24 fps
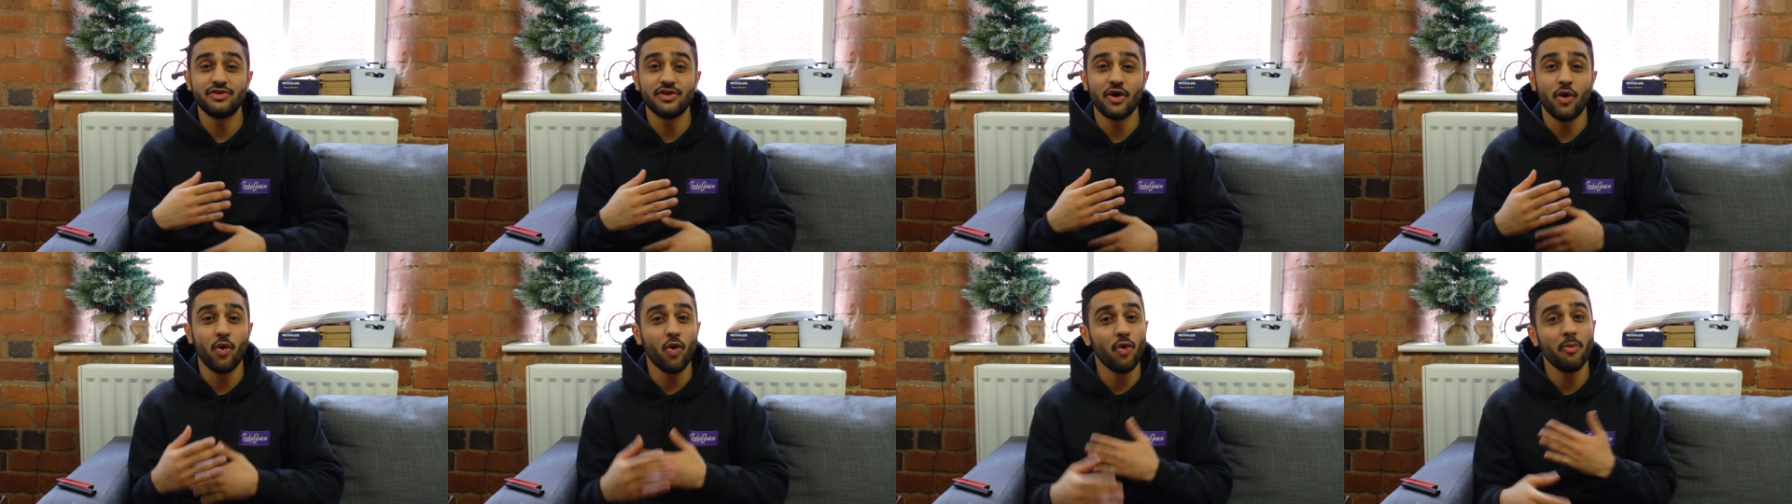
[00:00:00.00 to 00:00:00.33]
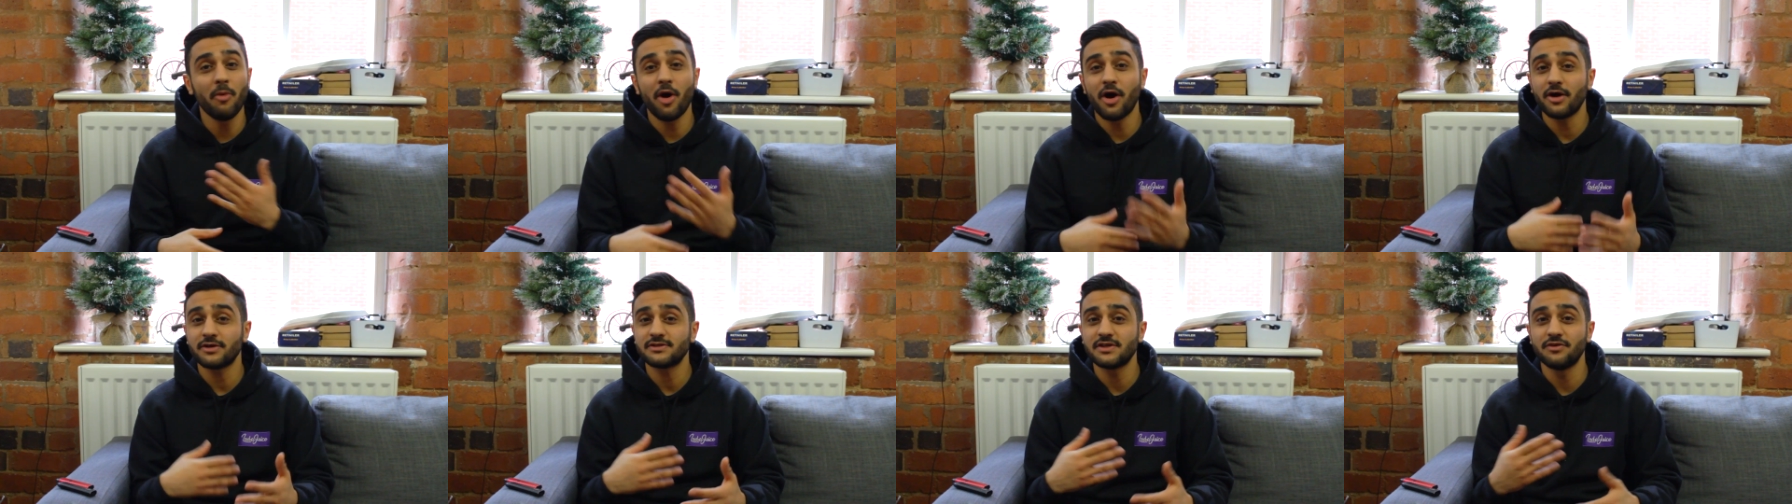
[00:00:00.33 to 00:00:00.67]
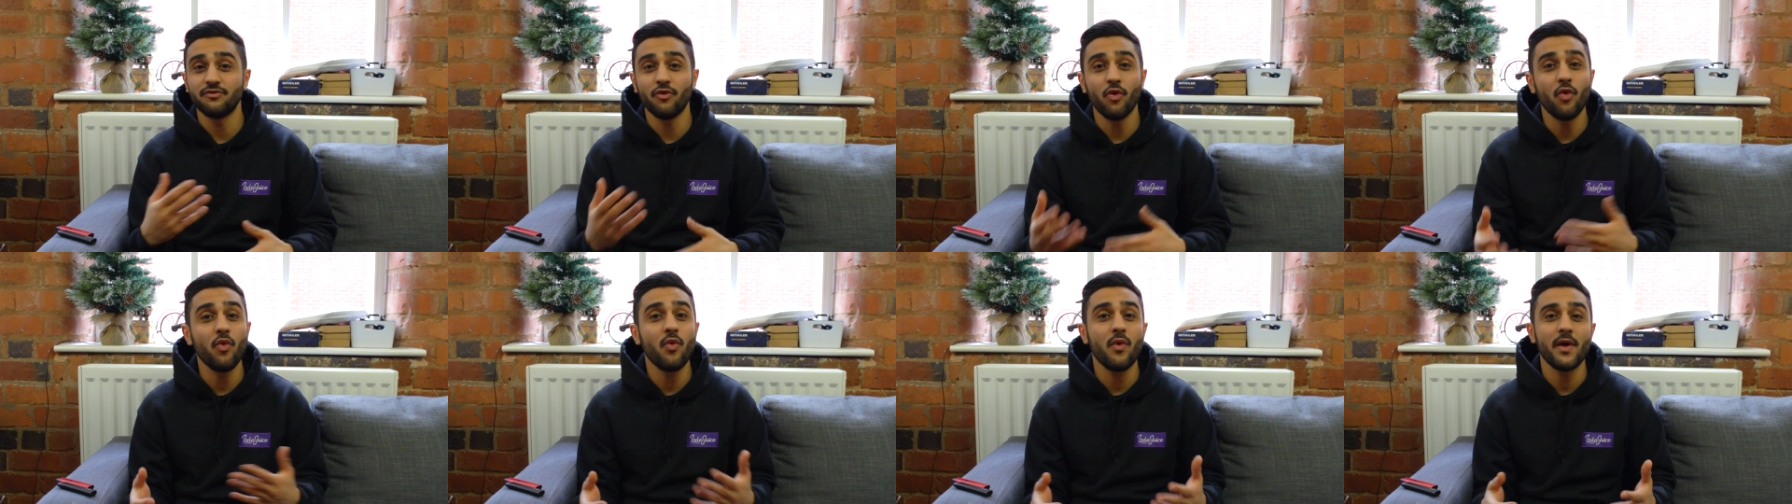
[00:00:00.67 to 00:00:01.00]
The hallmarks
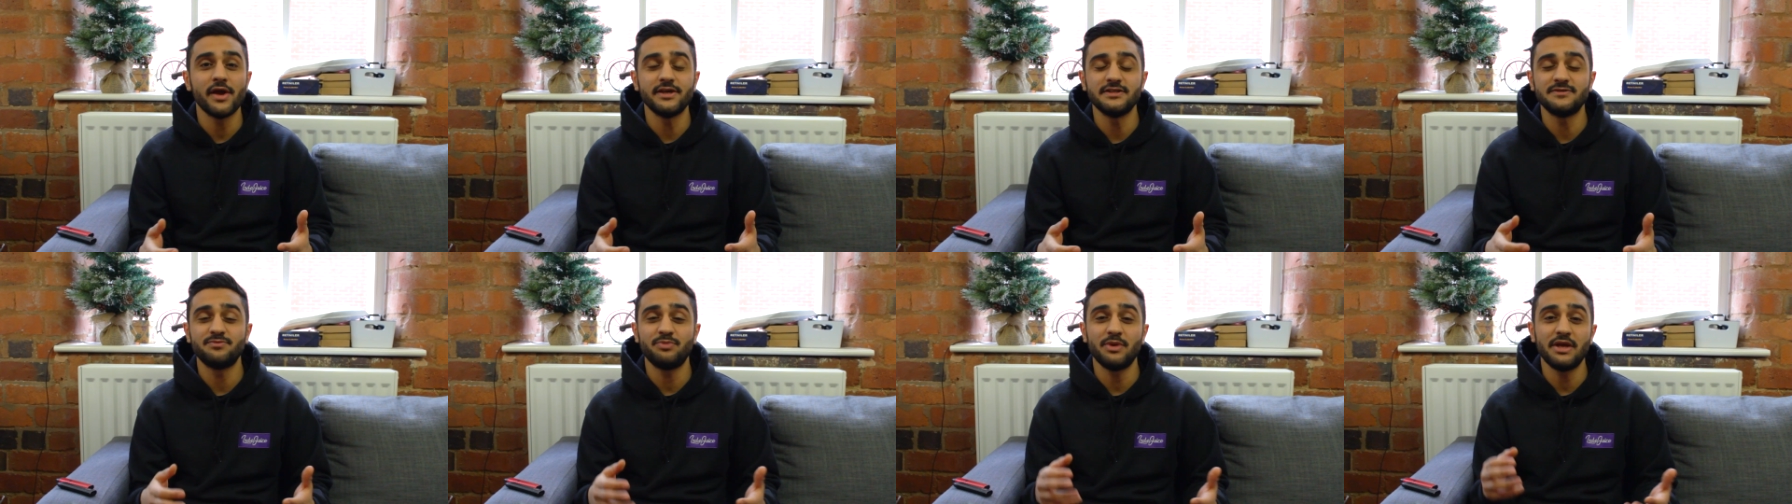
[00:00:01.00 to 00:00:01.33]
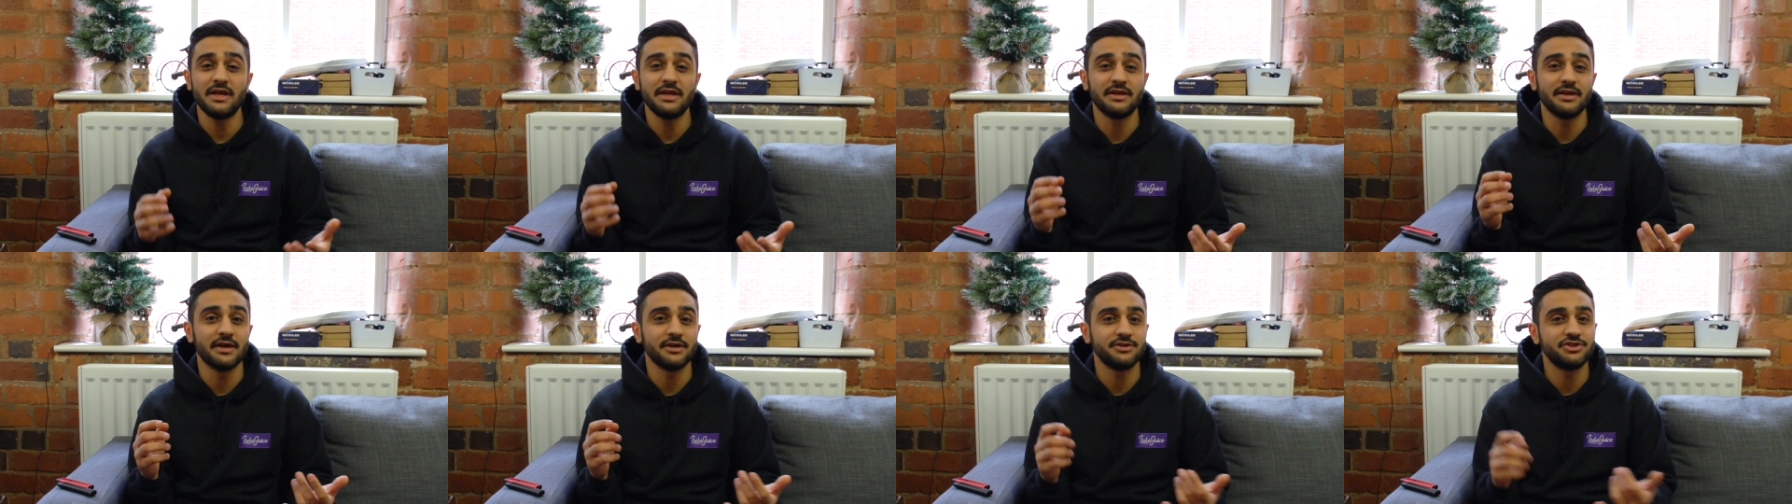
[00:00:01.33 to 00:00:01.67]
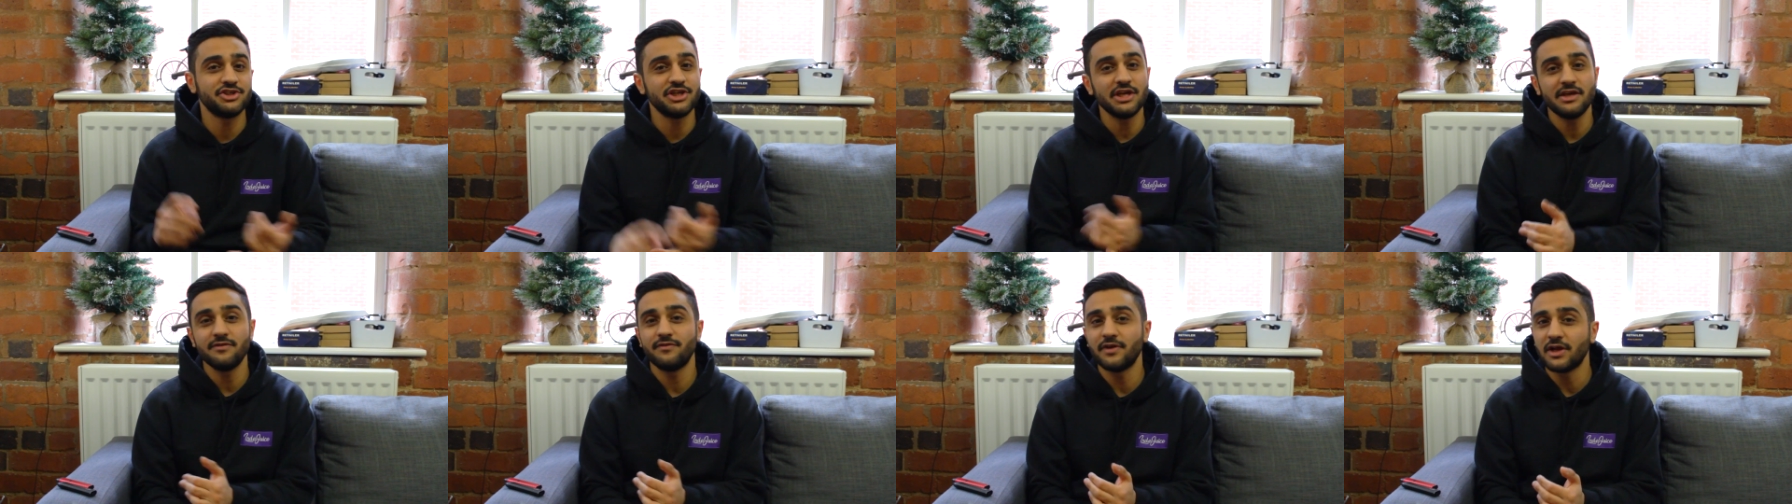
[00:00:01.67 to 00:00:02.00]
have always been
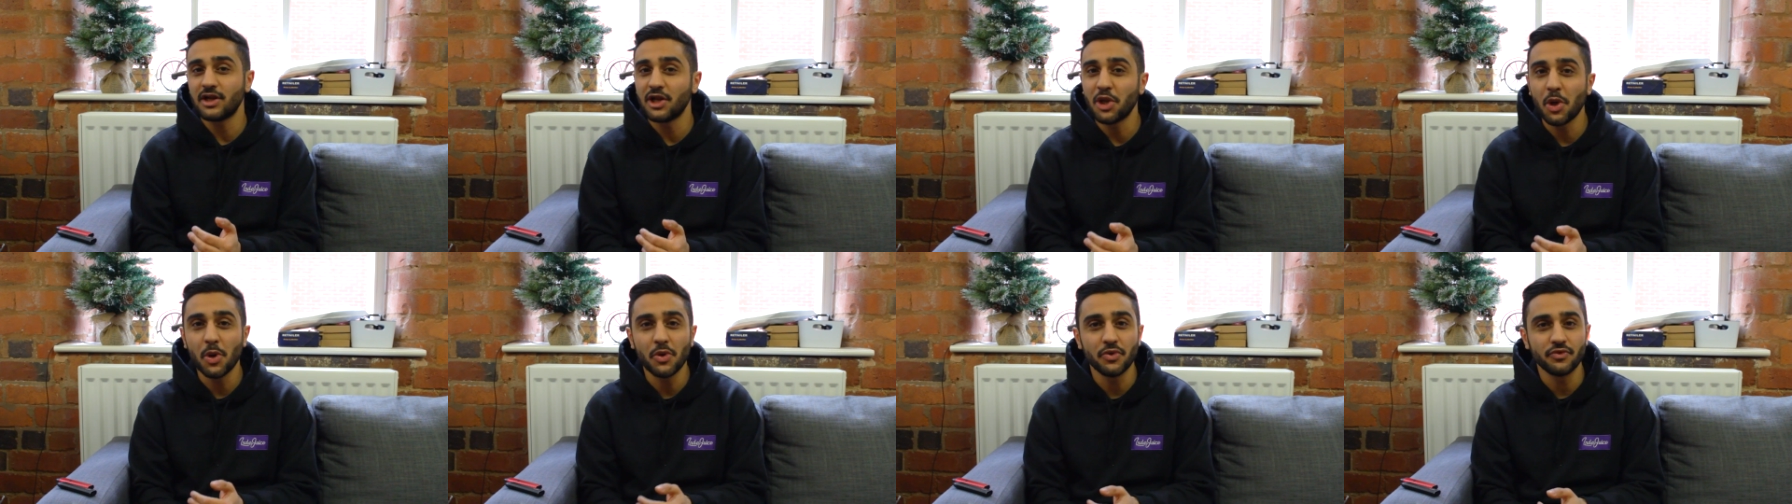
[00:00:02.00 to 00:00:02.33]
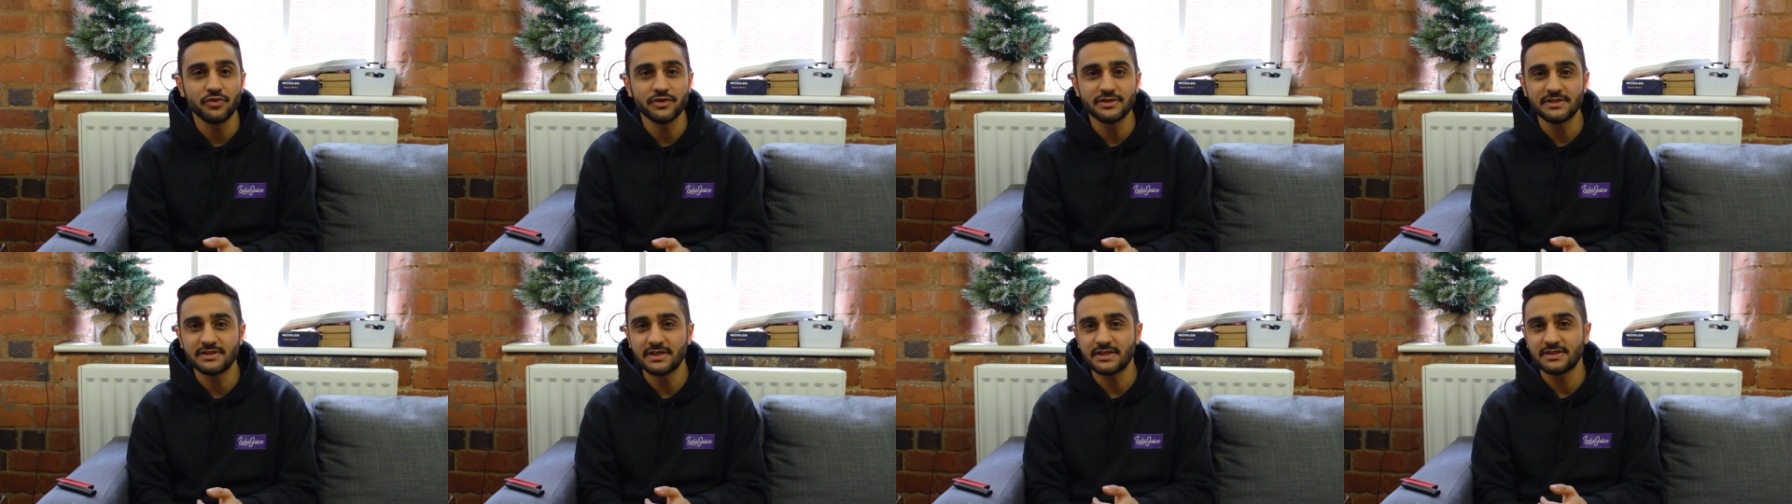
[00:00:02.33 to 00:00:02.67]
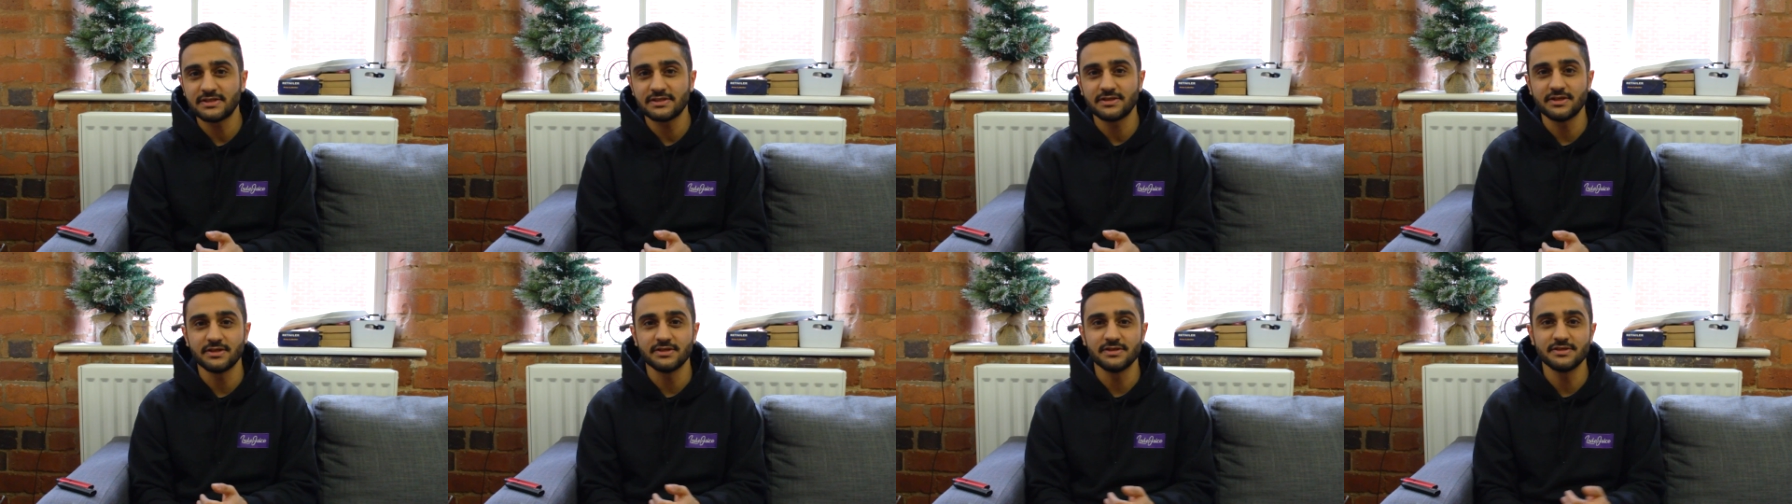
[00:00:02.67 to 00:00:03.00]
achieving lower
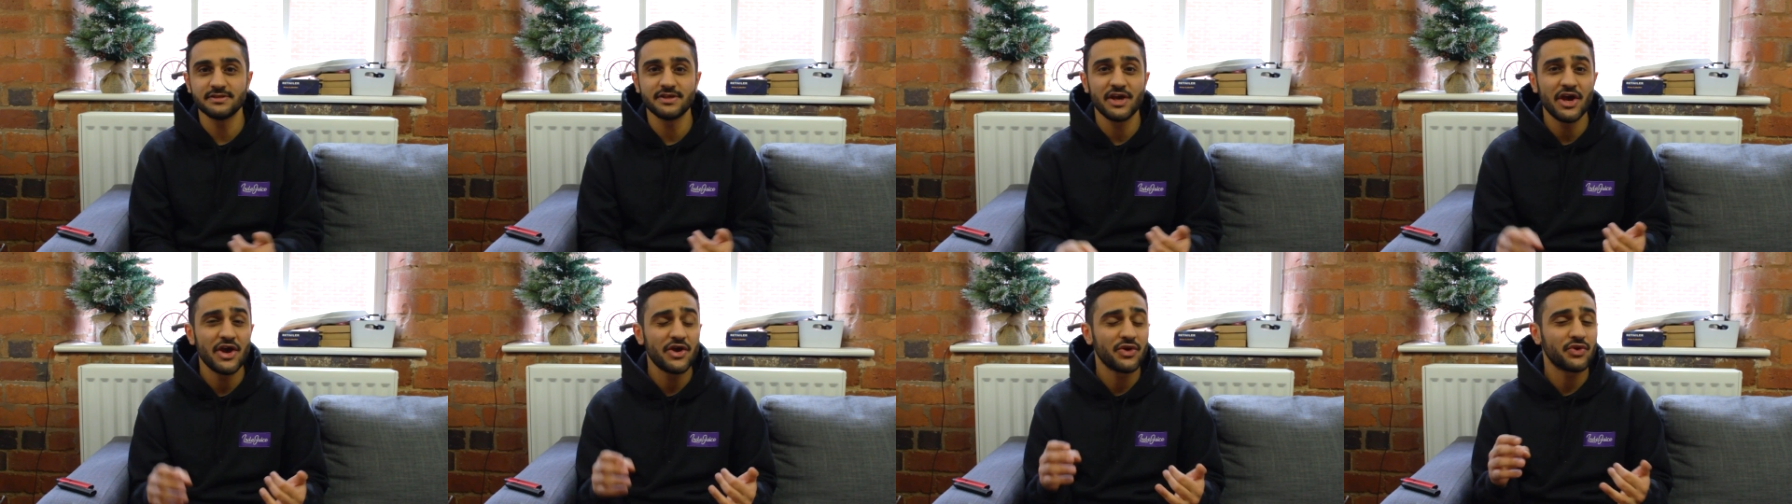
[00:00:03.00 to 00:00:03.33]
resistance,